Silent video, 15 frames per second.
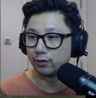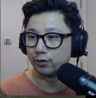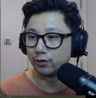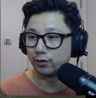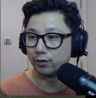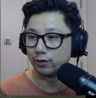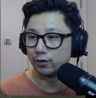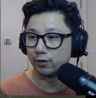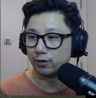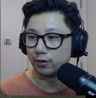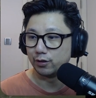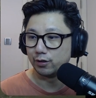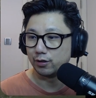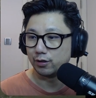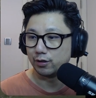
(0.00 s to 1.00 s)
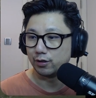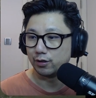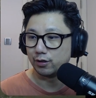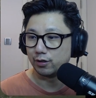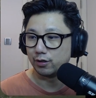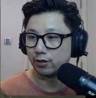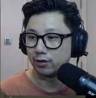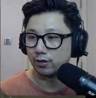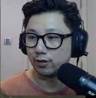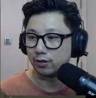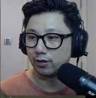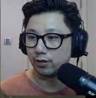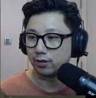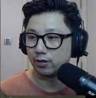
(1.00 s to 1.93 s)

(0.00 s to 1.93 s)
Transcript: (no one is talking)